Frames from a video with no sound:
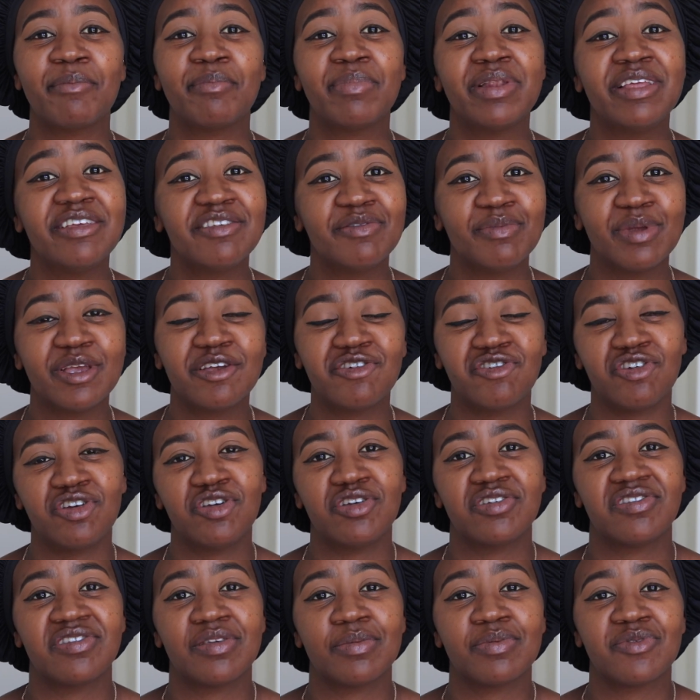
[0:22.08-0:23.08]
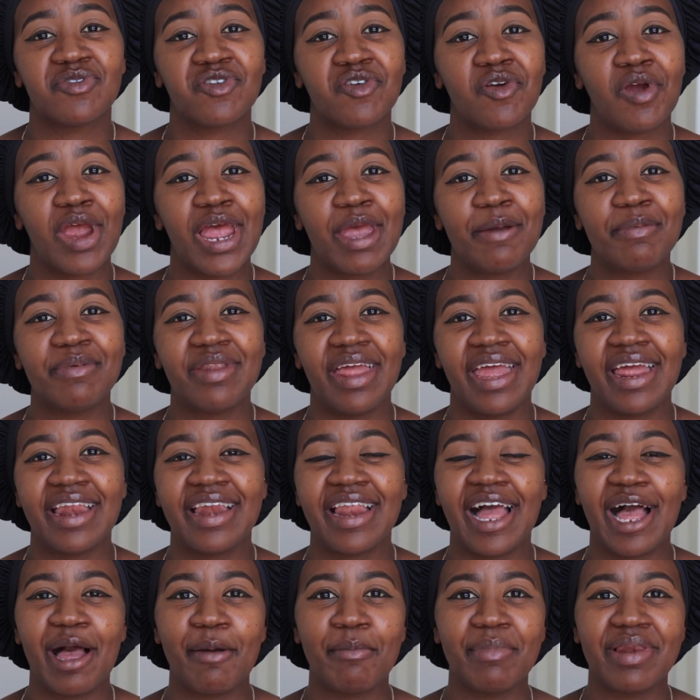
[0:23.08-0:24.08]
Please make sure you're subscribed,
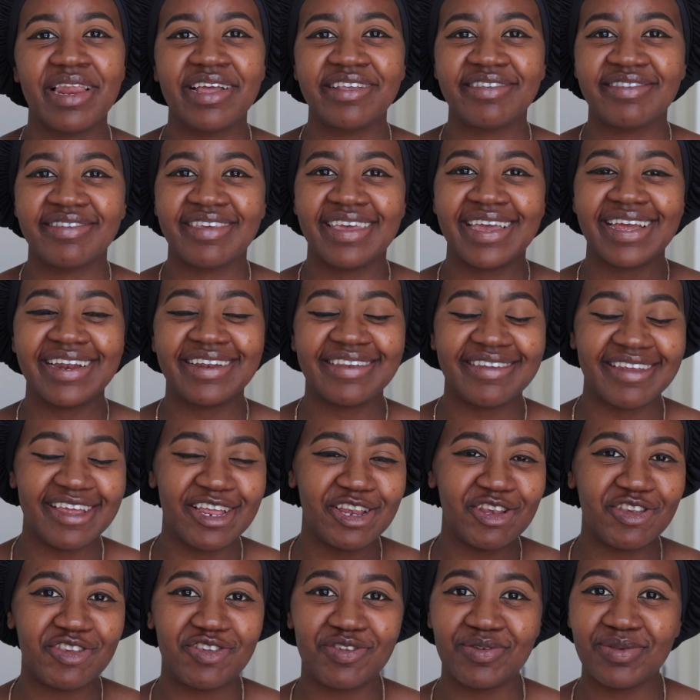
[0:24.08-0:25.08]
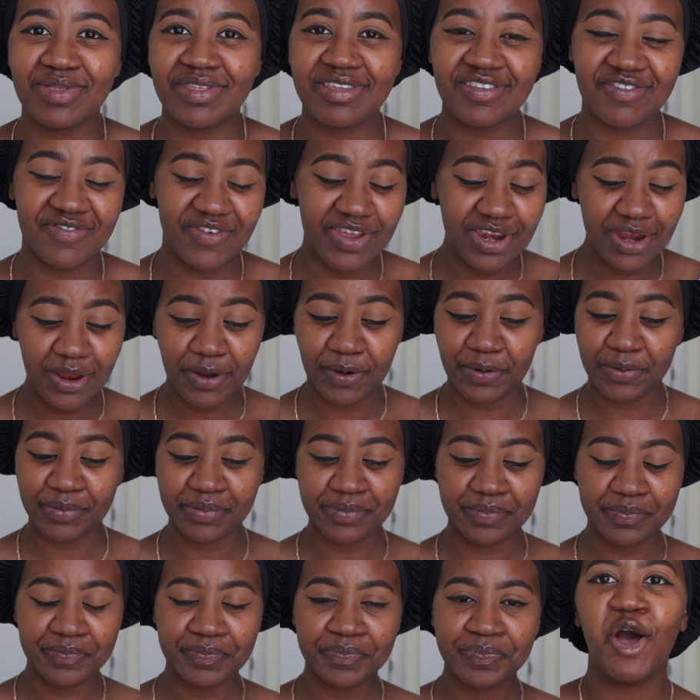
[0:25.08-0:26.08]
and let's get into this
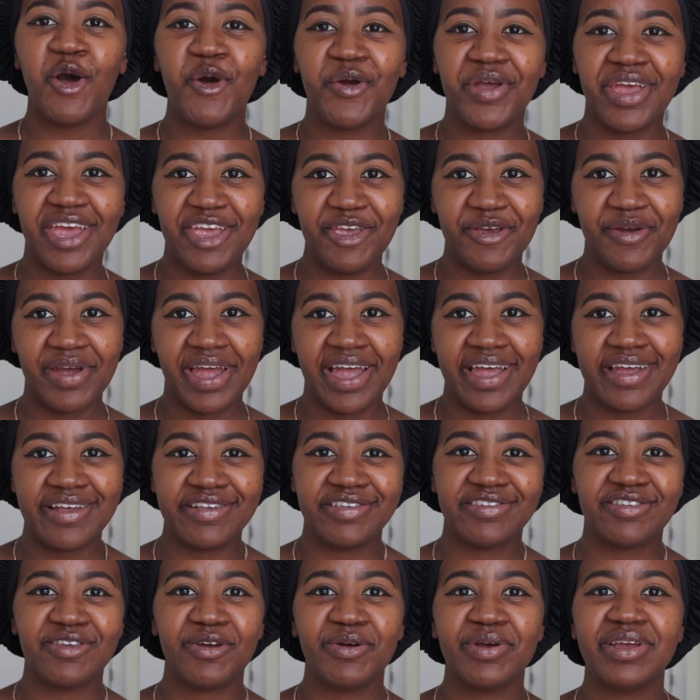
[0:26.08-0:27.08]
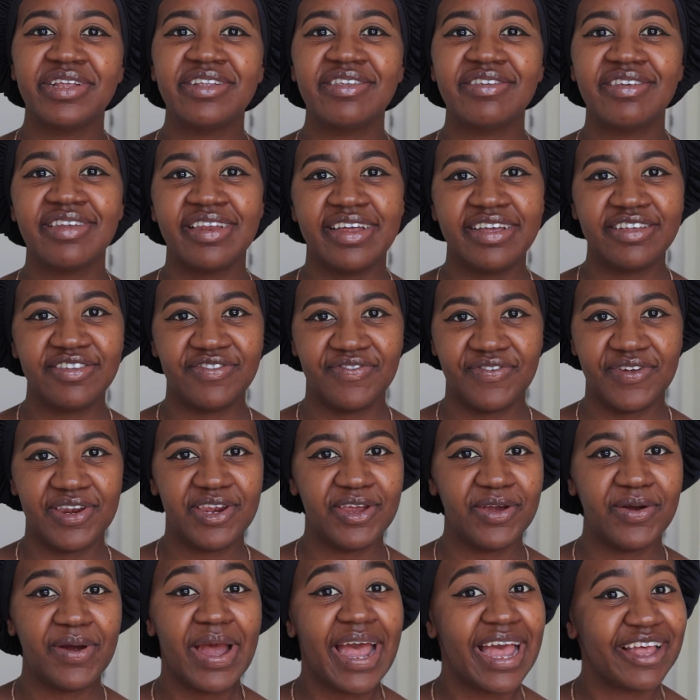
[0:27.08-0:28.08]
video. Okay, you guys, so in today's
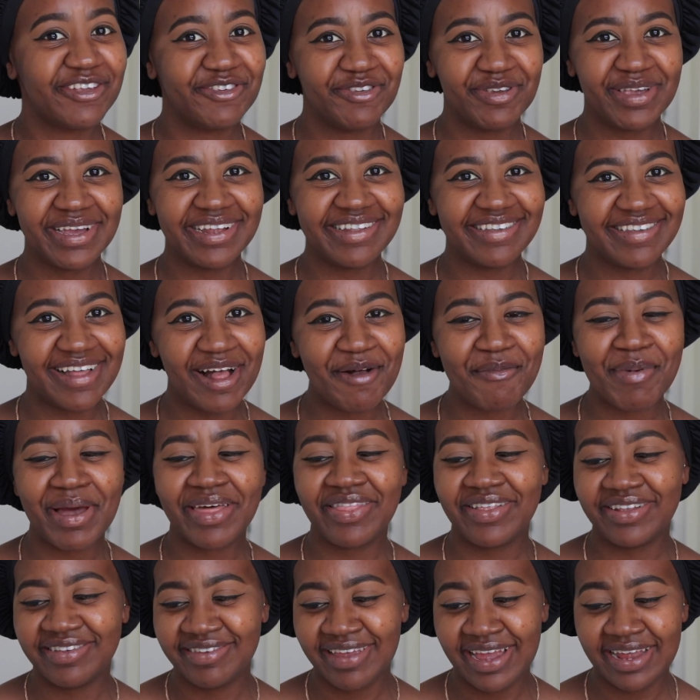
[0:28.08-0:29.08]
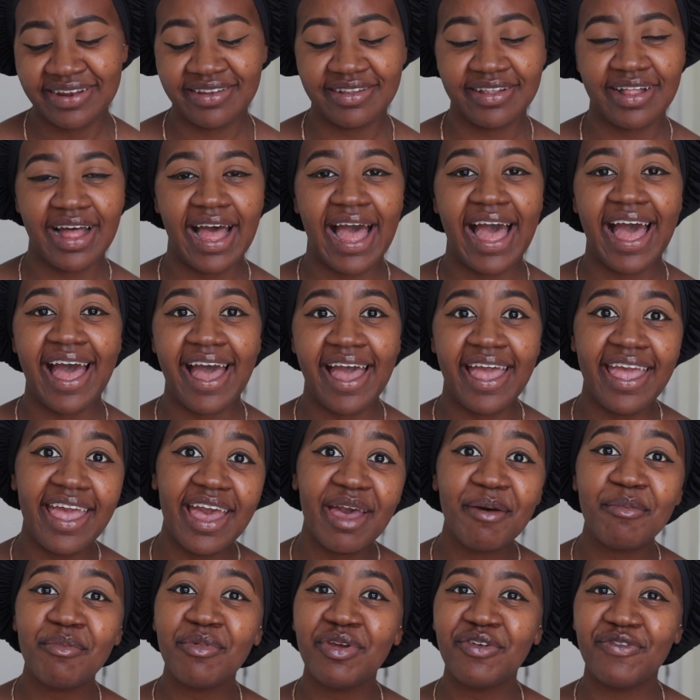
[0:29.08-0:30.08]
video, as you can tell by the title, I
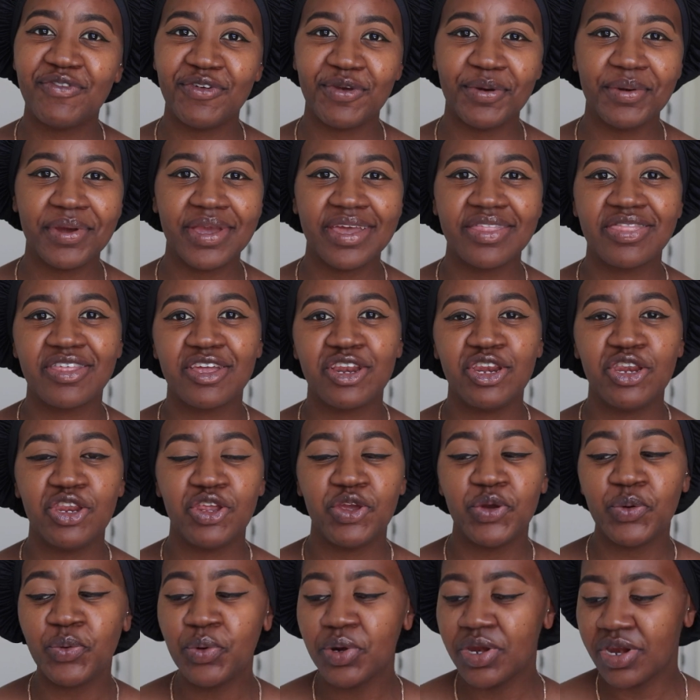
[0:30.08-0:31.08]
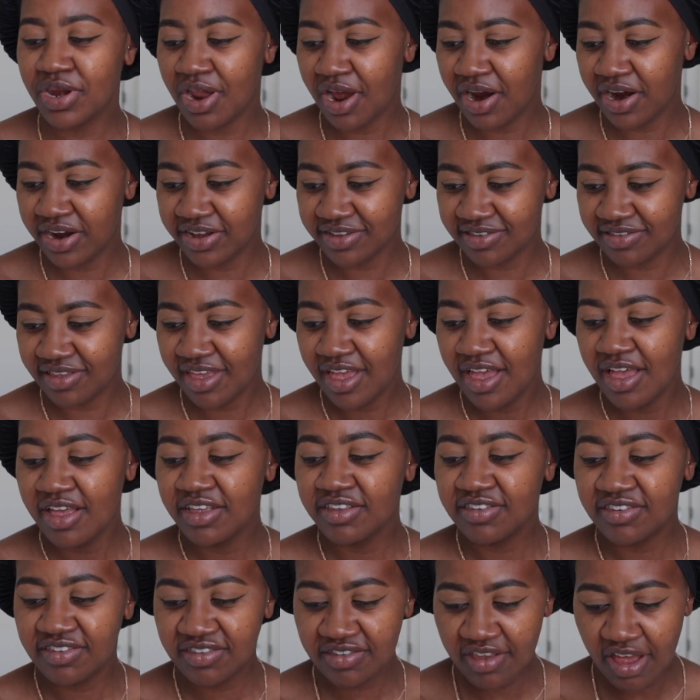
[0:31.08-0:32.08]
am reviewing the new Nars
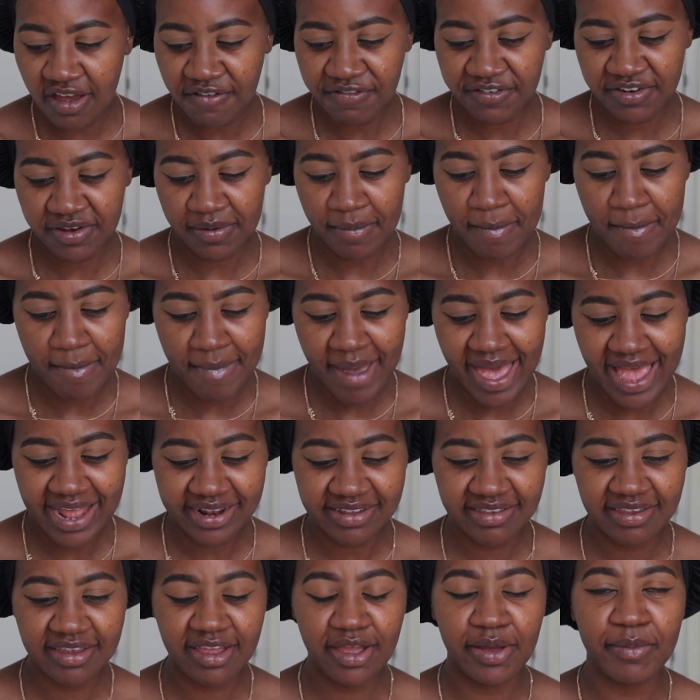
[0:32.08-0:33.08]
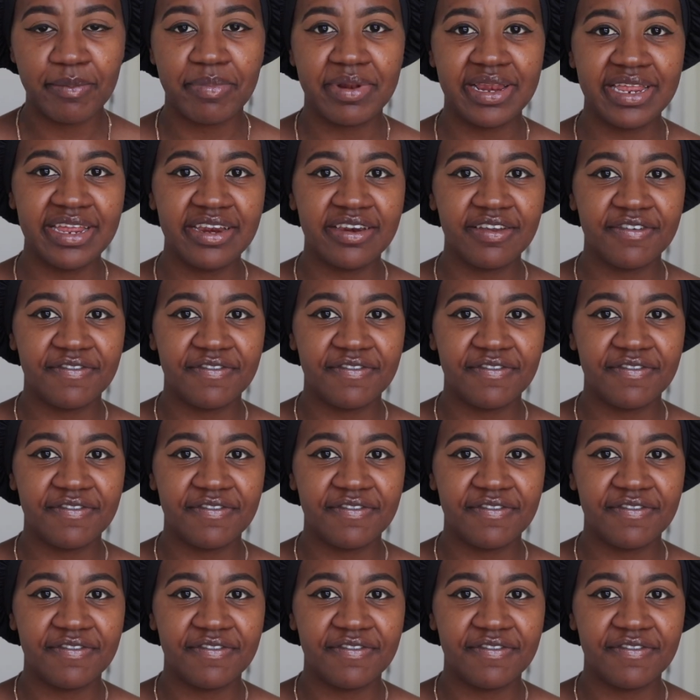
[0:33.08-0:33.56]
Soft Matte Complete